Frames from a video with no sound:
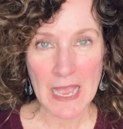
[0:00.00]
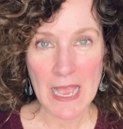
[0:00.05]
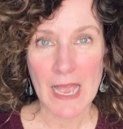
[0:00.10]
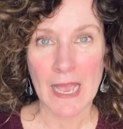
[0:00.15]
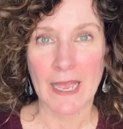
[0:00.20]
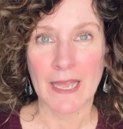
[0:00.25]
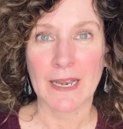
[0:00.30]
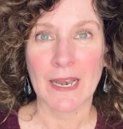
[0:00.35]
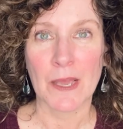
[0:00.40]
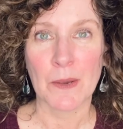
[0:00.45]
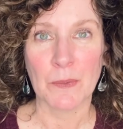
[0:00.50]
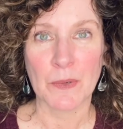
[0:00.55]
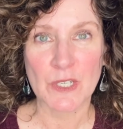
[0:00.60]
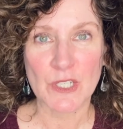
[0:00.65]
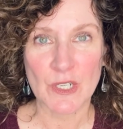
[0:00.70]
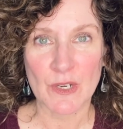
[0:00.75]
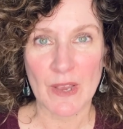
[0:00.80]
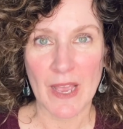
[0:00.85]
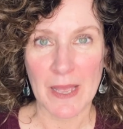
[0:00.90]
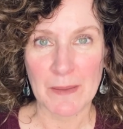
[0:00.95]
And I
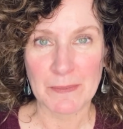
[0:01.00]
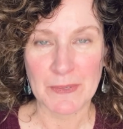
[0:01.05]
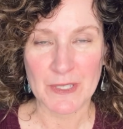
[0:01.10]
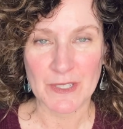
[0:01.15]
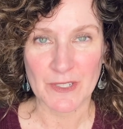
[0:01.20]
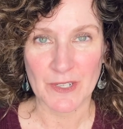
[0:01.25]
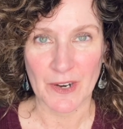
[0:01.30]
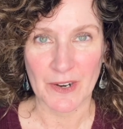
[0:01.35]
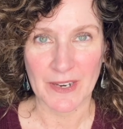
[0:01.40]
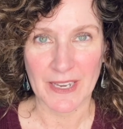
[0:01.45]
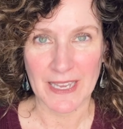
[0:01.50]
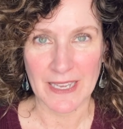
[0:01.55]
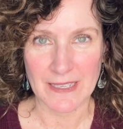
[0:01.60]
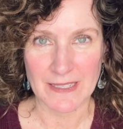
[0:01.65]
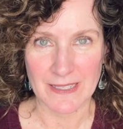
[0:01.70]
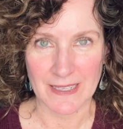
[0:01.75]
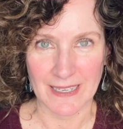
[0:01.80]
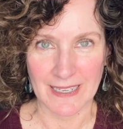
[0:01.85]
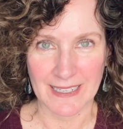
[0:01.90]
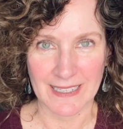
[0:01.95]
wish you happy
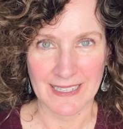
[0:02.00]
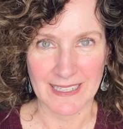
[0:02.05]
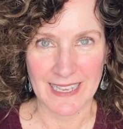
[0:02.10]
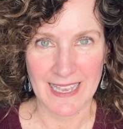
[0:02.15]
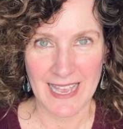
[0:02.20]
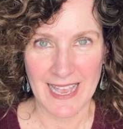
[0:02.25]
stargazing.